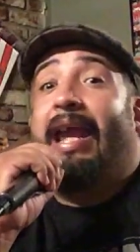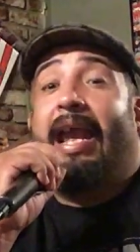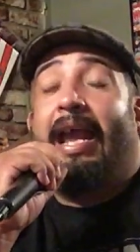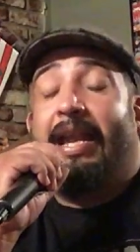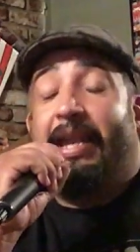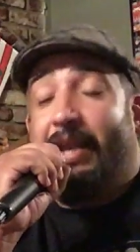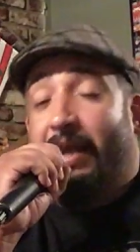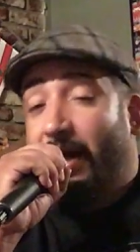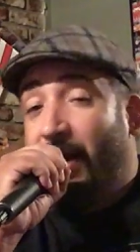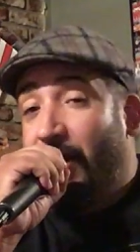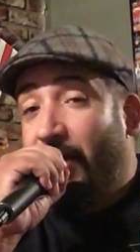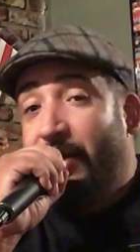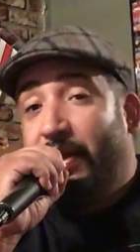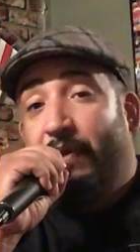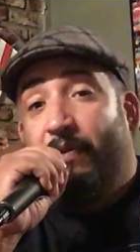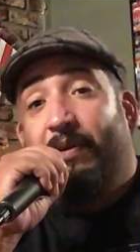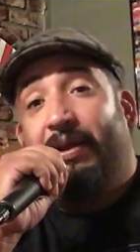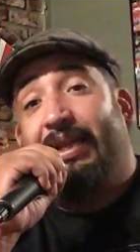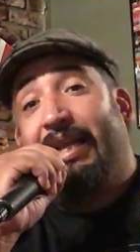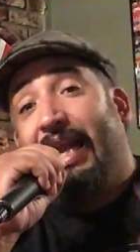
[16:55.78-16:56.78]
And the other
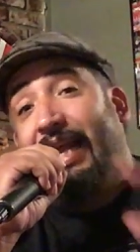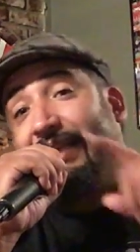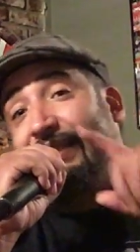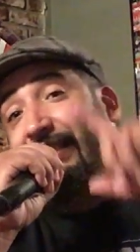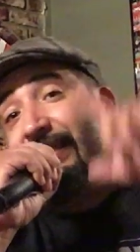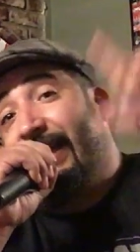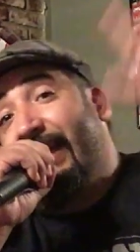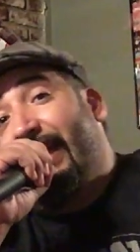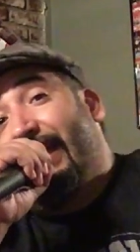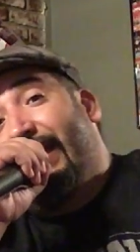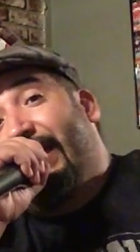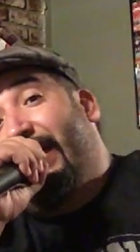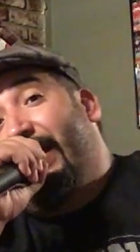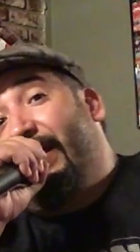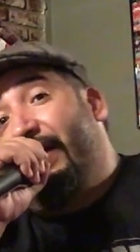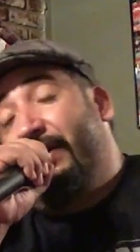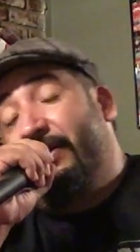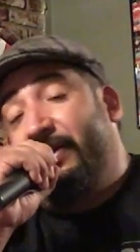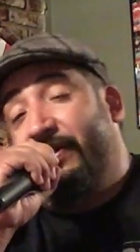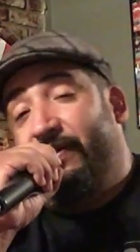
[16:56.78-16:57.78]
one that I said in the
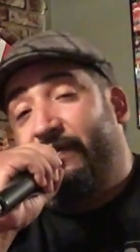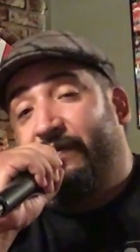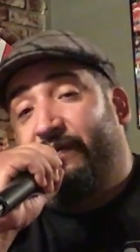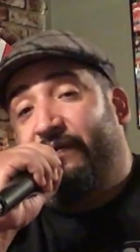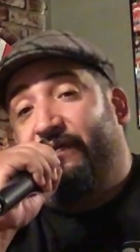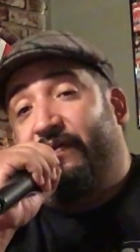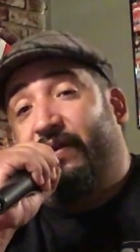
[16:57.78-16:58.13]
other